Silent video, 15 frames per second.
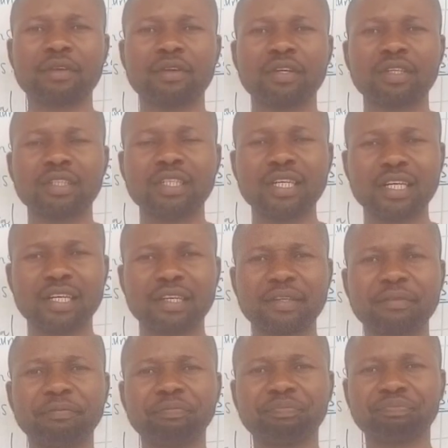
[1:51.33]
Then,
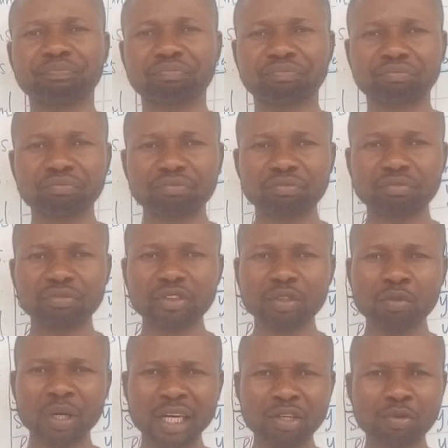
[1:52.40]

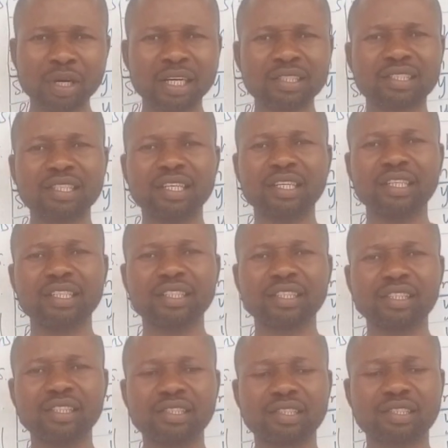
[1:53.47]
why do I say
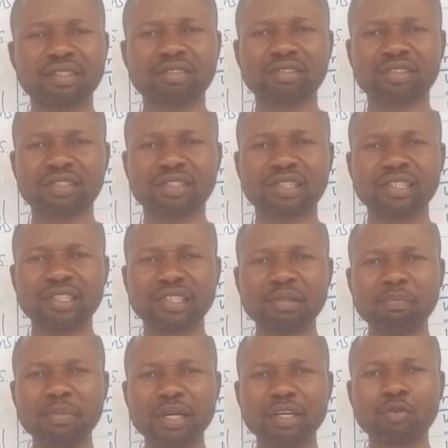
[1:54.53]
English still
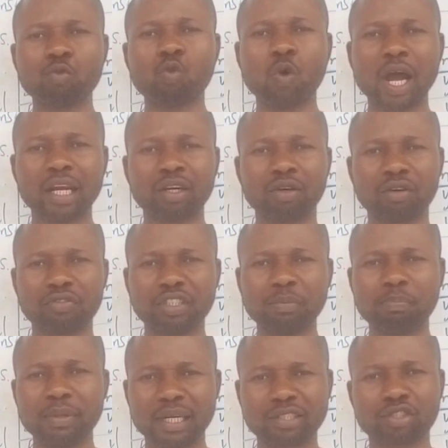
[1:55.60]
remains one of the
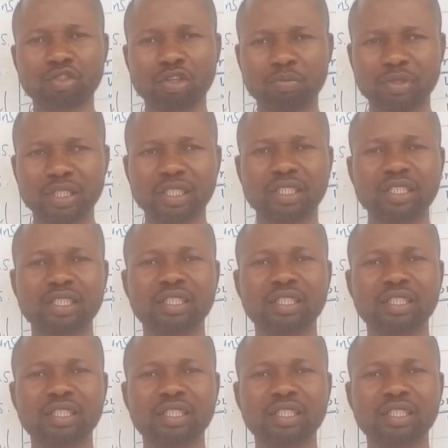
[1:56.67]
best subjects?